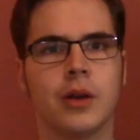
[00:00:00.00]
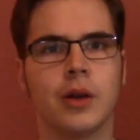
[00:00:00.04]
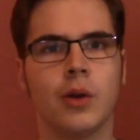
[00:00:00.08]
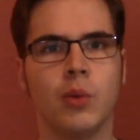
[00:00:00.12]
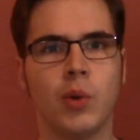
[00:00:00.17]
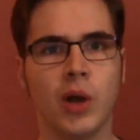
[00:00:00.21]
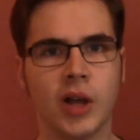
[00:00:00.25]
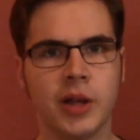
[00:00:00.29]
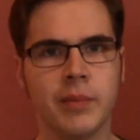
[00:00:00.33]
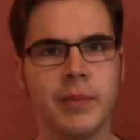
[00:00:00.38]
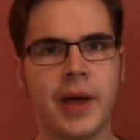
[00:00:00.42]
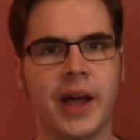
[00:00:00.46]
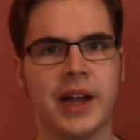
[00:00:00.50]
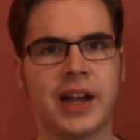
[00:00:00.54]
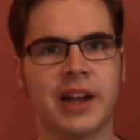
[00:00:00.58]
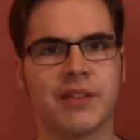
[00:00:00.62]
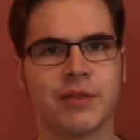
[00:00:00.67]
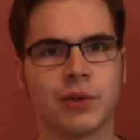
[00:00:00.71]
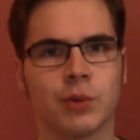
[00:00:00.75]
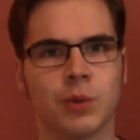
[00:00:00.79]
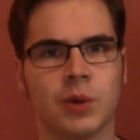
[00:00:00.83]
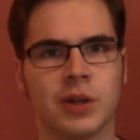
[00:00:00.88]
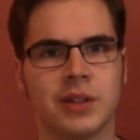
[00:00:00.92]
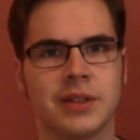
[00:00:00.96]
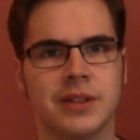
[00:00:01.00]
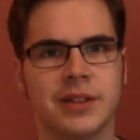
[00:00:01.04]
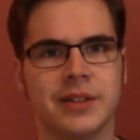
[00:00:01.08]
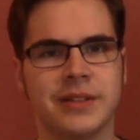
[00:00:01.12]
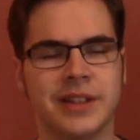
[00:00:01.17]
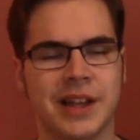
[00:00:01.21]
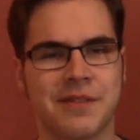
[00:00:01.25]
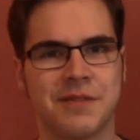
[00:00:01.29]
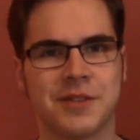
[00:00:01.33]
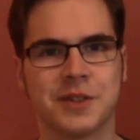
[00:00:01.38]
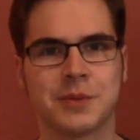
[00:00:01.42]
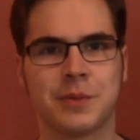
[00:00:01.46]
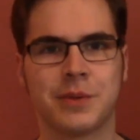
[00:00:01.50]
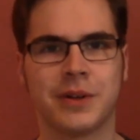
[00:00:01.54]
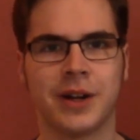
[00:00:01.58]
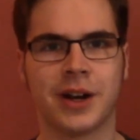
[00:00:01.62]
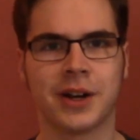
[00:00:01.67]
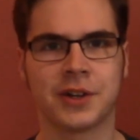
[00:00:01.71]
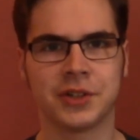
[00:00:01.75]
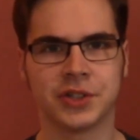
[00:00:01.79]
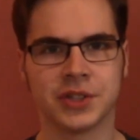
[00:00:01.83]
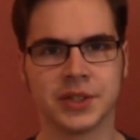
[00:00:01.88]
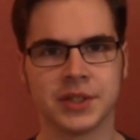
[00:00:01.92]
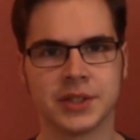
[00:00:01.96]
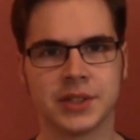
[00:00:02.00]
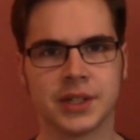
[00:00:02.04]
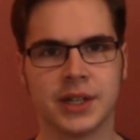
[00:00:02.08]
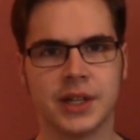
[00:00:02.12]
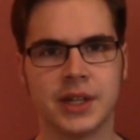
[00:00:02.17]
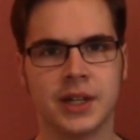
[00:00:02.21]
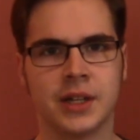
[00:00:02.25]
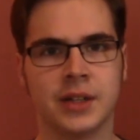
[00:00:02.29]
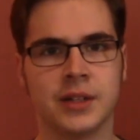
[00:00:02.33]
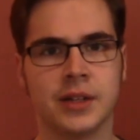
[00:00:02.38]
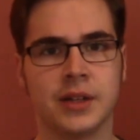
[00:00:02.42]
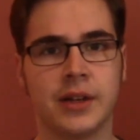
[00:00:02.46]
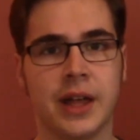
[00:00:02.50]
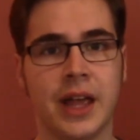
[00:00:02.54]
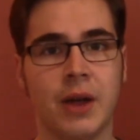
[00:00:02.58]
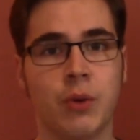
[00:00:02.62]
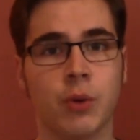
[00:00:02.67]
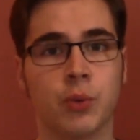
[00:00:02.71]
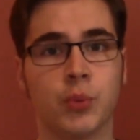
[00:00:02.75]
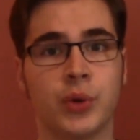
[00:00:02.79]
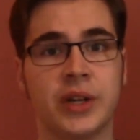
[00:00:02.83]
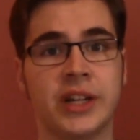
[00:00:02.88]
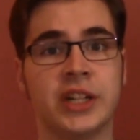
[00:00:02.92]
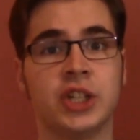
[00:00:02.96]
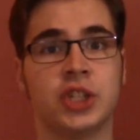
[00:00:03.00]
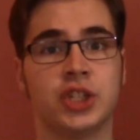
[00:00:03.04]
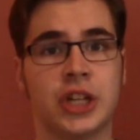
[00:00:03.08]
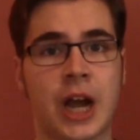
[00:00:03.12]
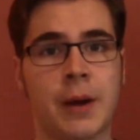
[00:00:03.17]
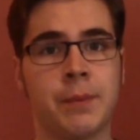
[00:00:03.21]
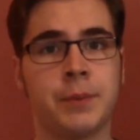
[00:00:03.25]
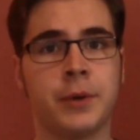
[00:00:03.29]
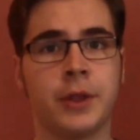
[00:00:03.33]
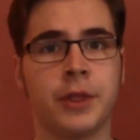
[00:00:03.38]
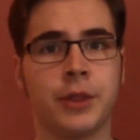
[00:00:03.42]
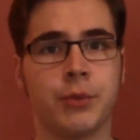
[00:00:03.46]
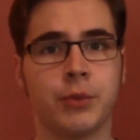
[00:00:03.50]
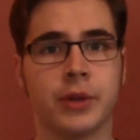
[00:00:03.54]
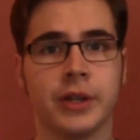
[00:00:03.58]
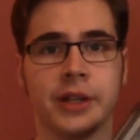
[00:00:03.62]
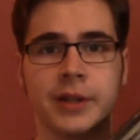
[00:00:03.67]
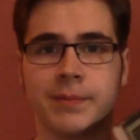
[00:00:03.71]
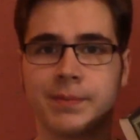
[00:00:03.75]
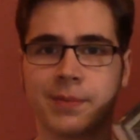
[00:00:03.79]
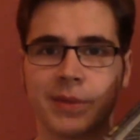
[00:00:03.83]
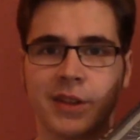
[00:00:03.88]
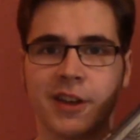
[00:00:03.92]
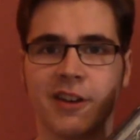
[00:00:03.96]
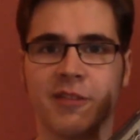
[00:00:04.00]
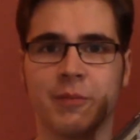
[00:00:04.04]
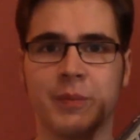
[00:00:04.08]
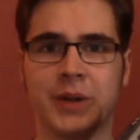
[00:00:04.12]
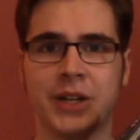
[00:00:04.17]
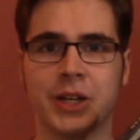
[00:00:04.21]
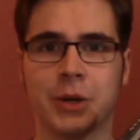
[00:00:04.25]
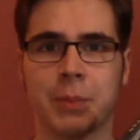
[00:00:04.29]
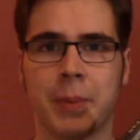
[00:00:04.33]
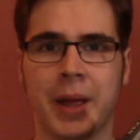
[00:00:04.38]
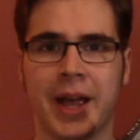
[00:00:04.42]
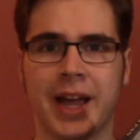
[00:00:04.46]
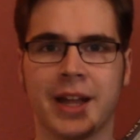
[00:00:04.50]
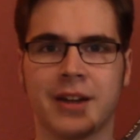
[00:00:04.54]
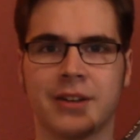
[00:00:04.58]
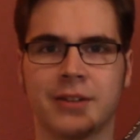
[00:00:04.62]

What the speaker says: Welcome back, everyone, to Denver's Productions. Today we're reading Chapter 3 of Peter Pan.